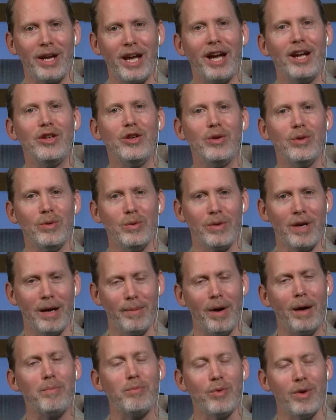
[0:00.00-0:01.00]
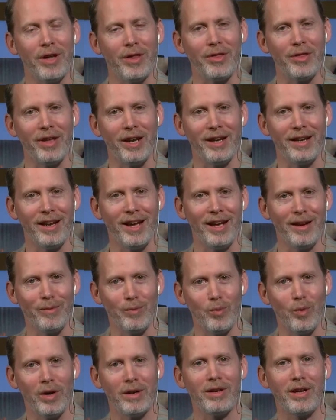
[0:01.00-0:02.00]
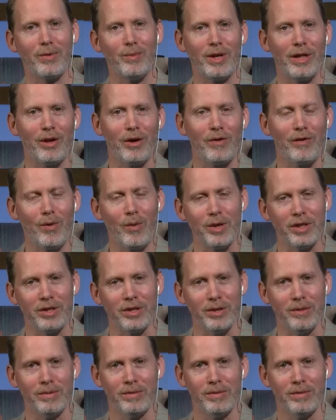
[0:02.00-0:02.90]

can you come up with, and, and what can we look forward to?